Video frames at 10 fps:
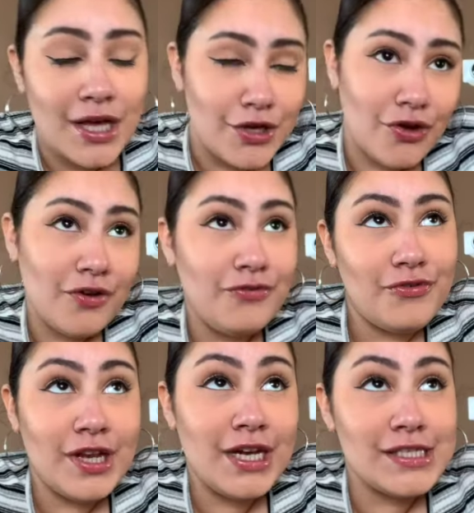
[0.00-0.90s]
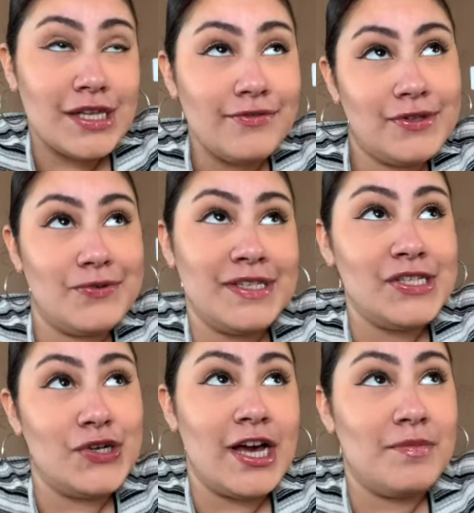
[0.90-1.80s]
you're a fitness
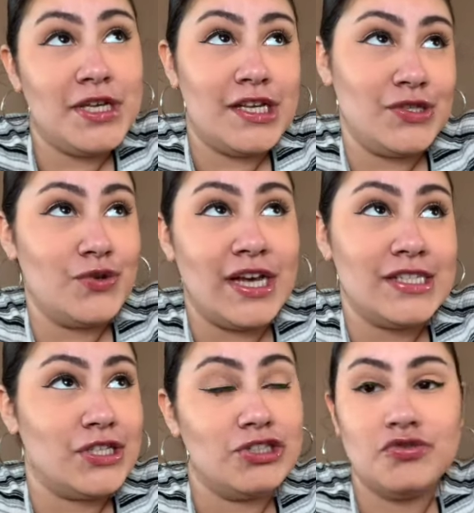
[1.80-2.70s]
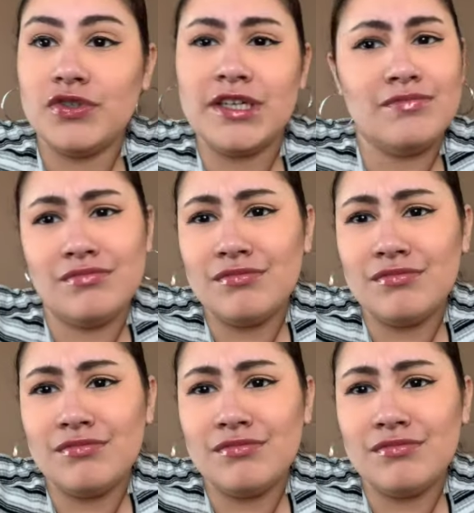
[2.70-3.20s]
influencer now because you got surgery.